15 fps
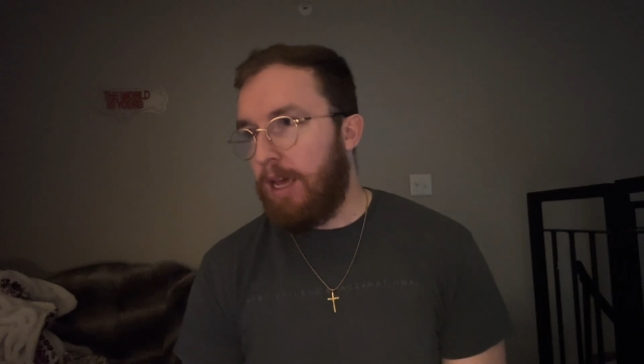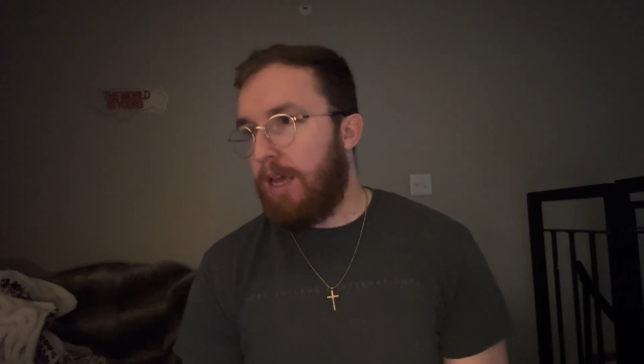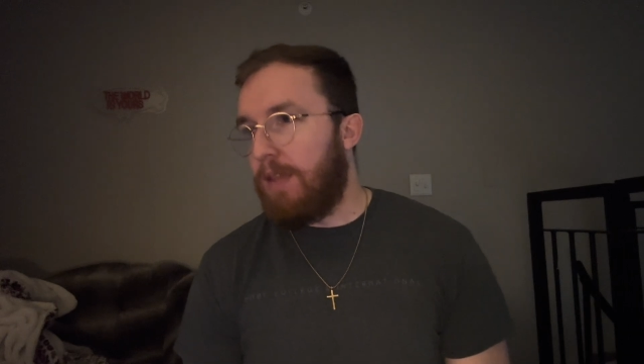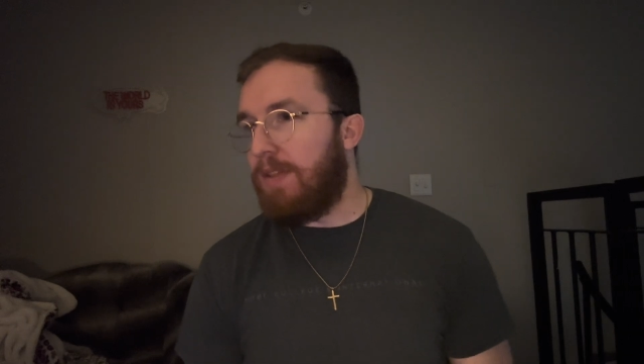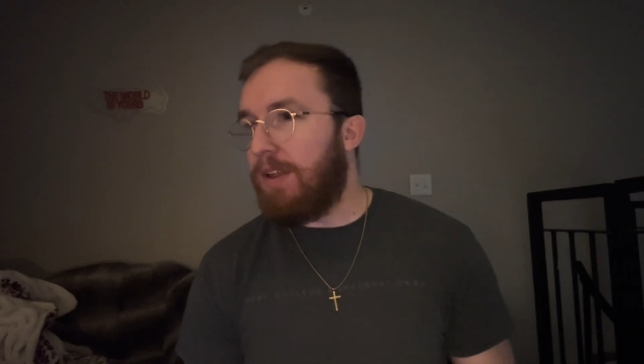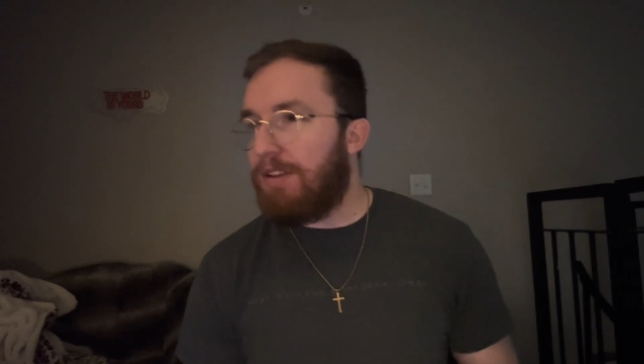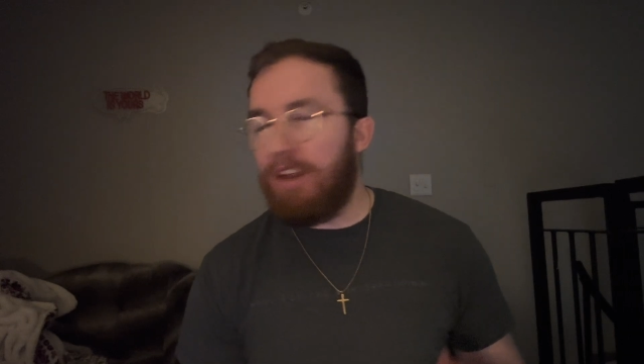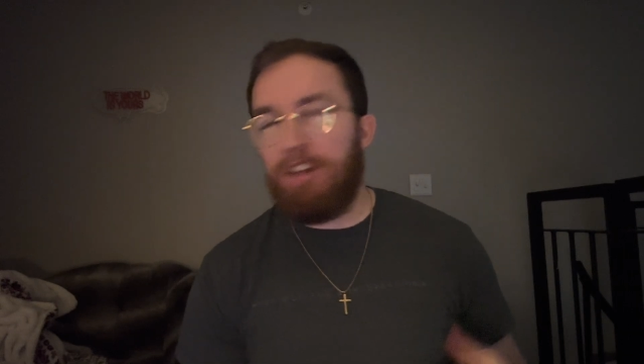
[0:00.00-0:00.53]

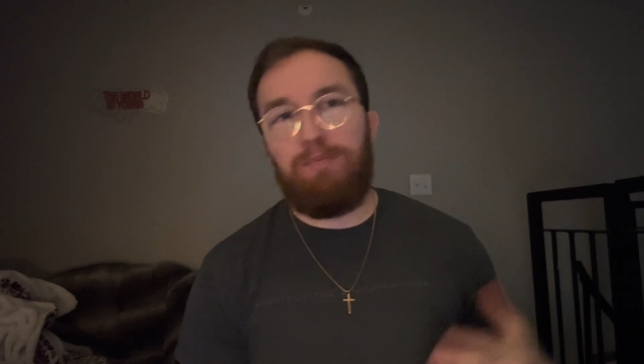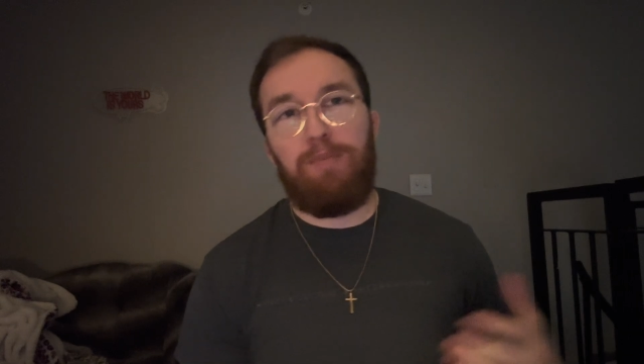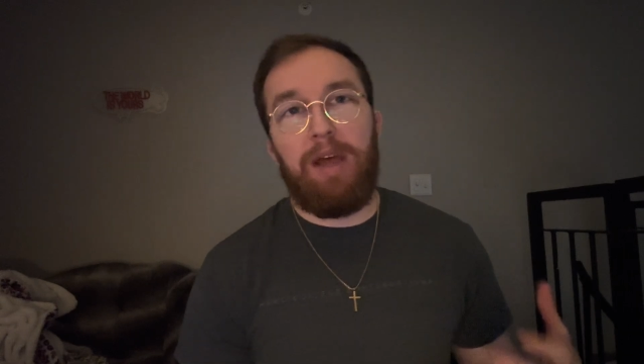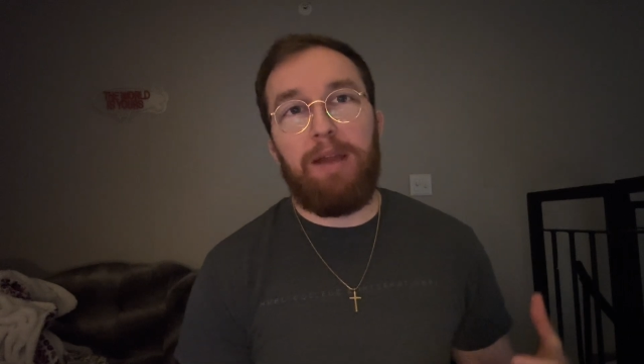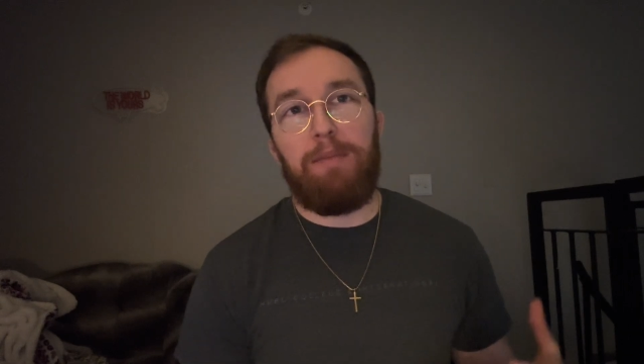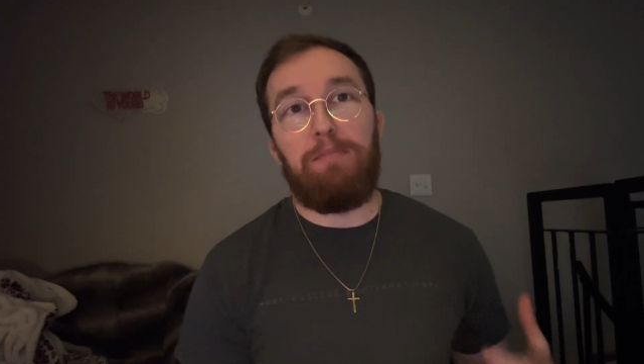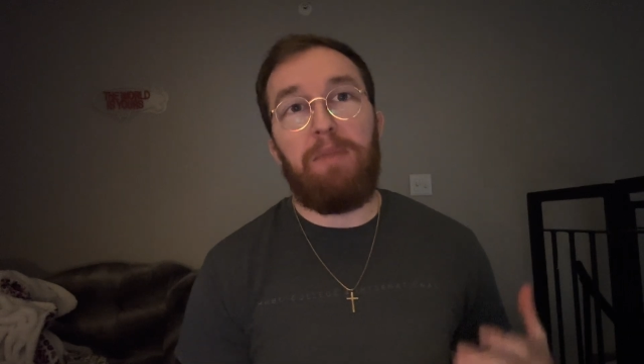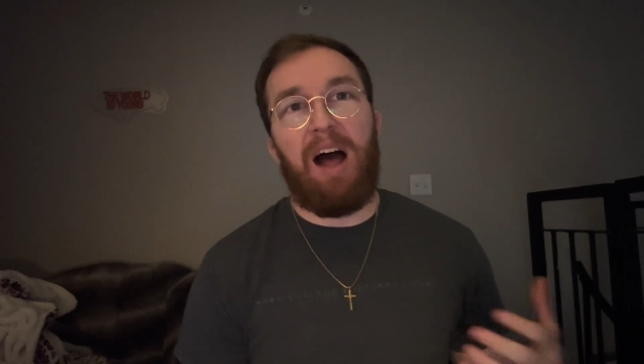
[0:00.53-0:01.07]
this has
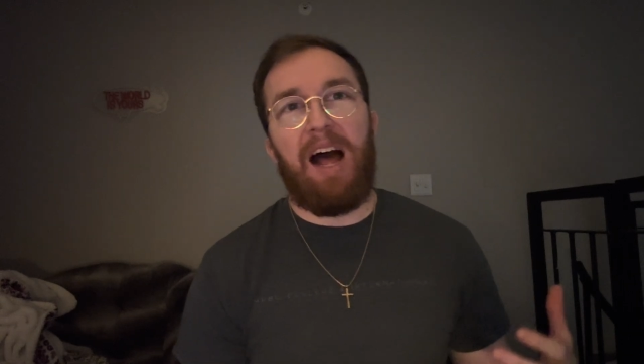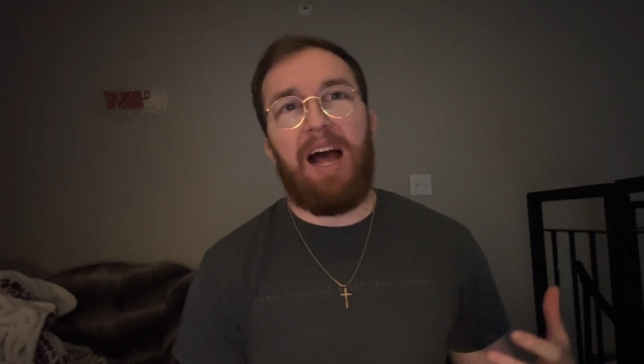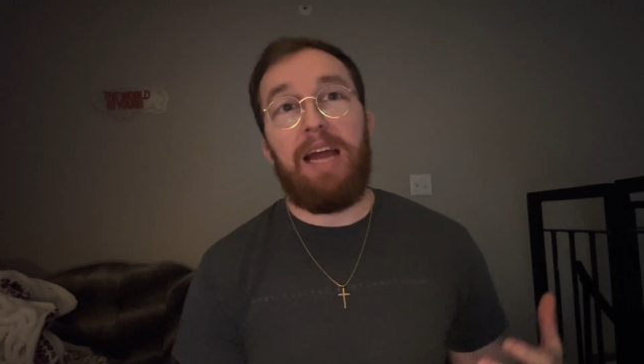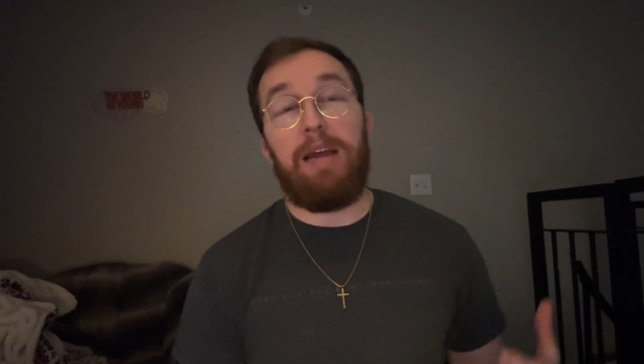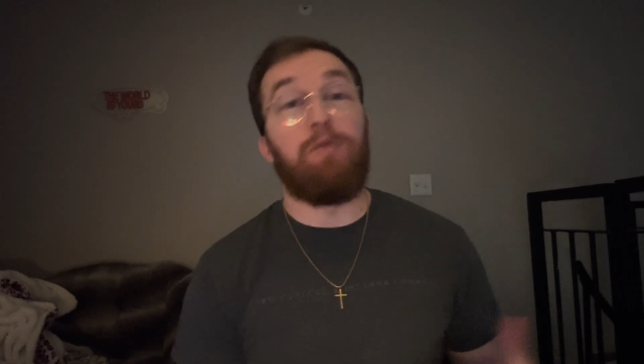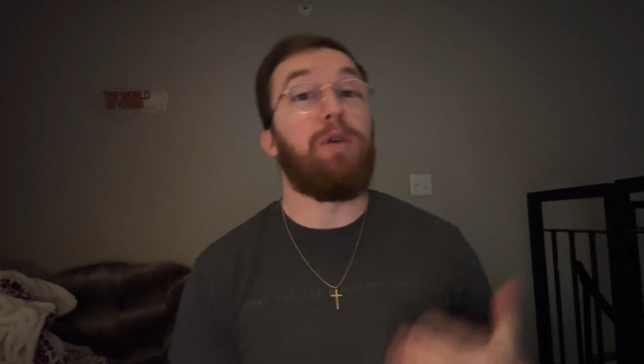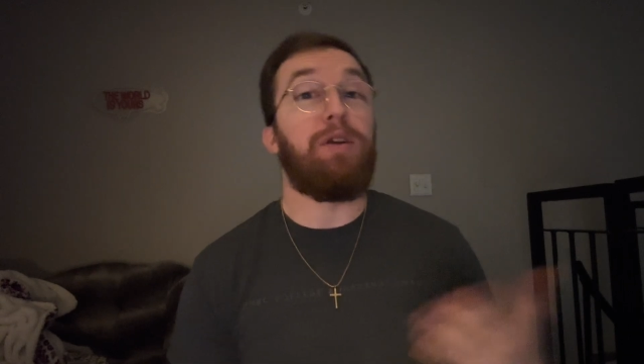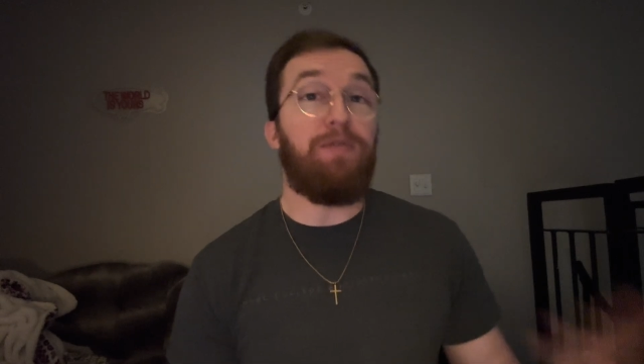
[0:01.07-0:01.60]
been my
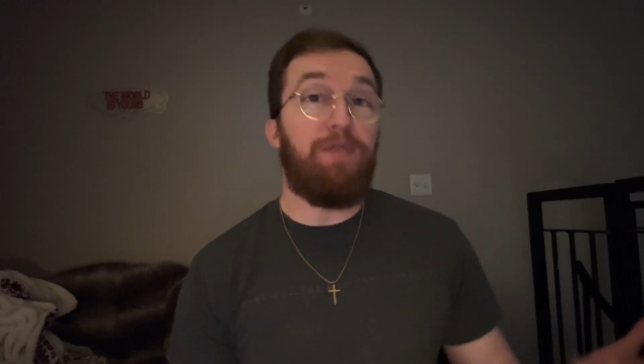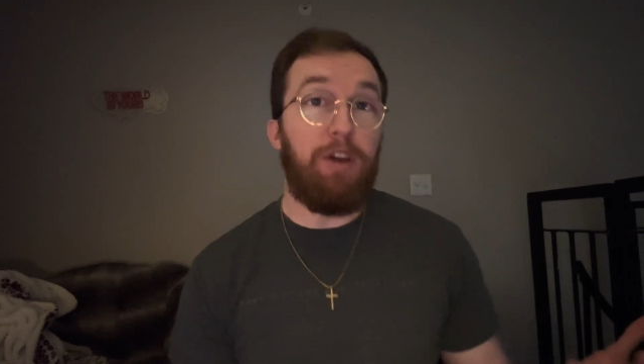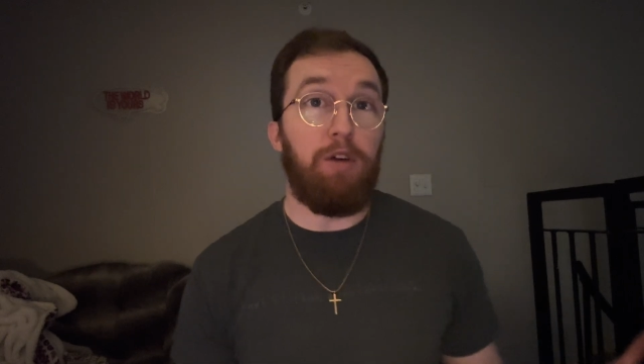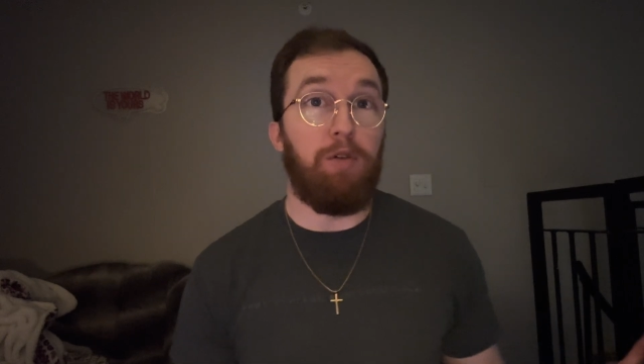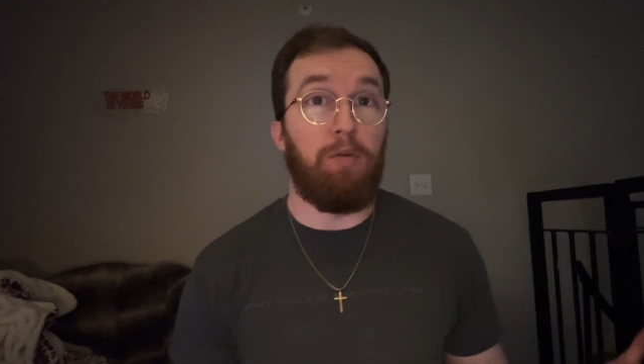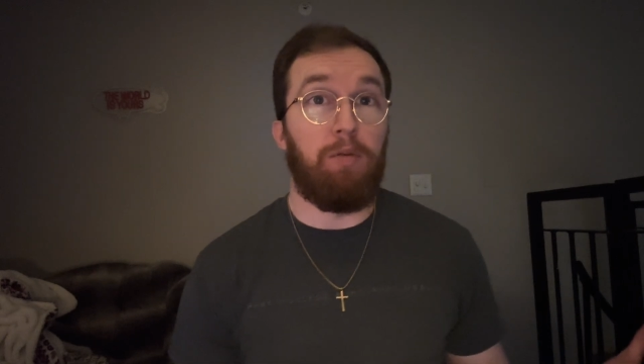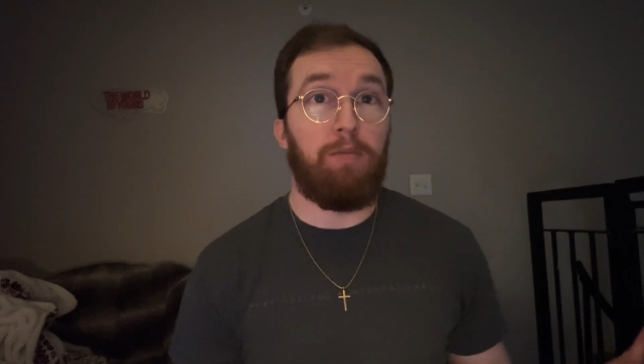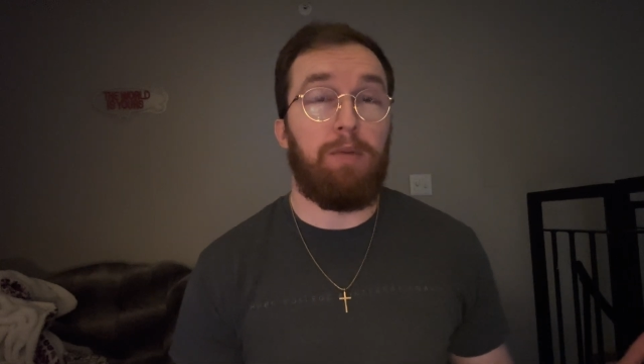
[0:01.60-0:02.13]

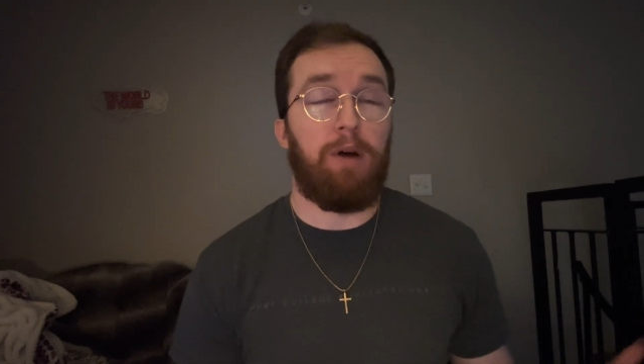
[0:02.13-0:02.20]
review